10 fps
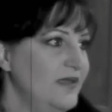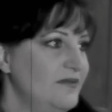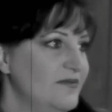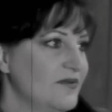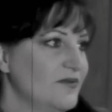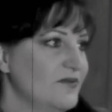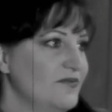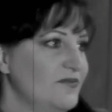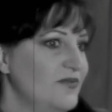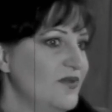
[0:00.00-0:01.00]
we
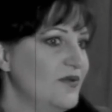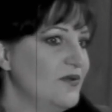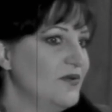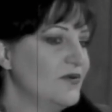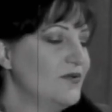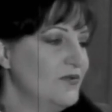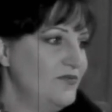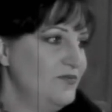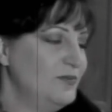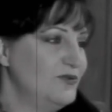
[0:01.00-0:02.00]
served
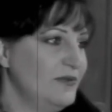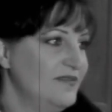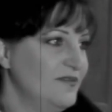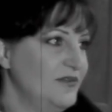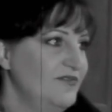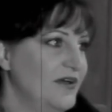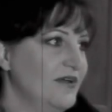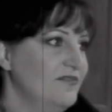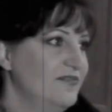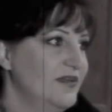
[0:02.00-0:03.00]
close between
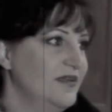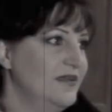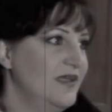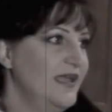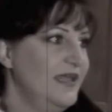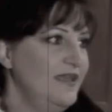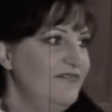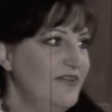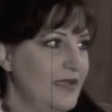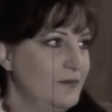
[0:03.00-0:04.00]
75 and
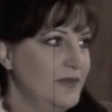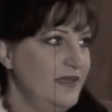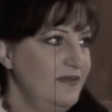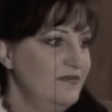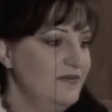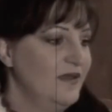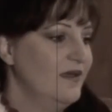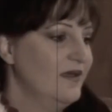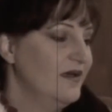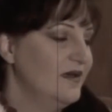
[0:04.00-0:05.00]
80 families,
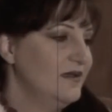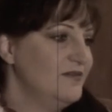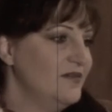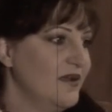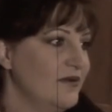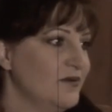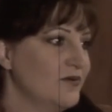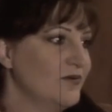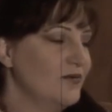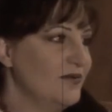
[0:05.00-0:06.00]
an
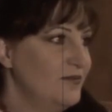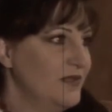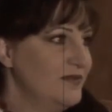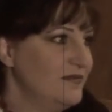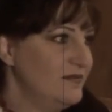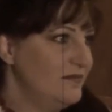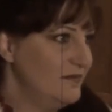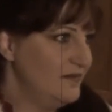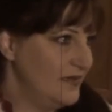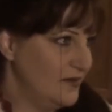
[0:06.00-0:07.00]
entire Christmas
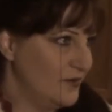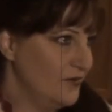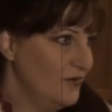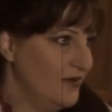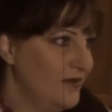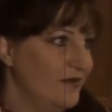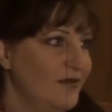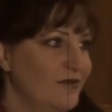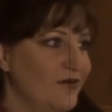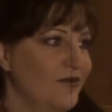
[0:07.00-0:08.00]
dinner
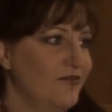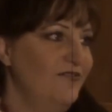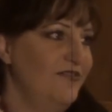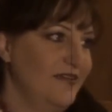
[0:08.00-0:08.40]
and all the